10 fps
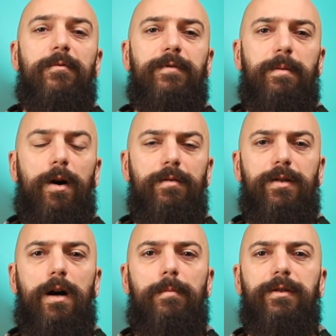of the
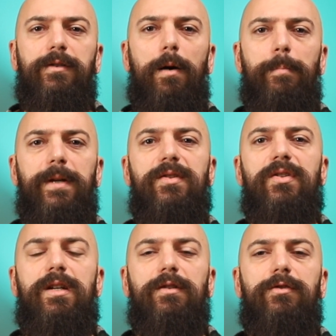most common
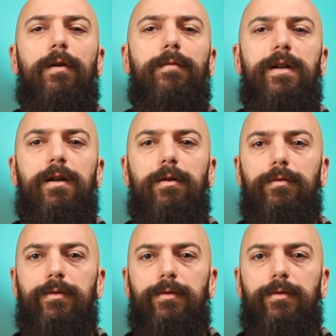topics in TOEFL include